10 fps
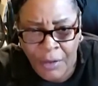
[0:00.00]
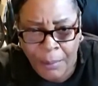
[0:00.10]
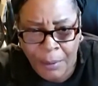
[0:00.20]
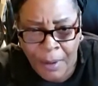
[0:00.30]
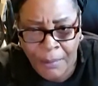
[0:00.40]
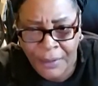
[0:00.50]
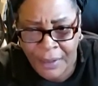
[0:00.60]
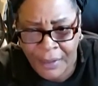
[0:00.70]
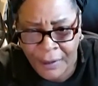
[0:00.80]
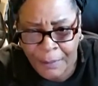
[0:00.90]
and other problems
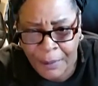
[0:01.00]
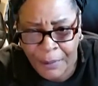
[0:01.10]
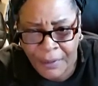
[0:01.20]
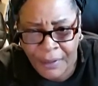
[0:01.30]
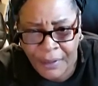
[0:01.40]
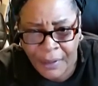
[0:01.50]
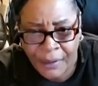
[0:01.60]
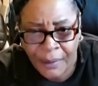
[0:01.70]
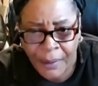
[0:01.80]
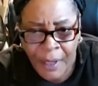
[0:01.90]
in the death penalty
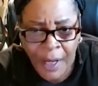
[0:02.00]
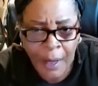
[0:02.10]
system,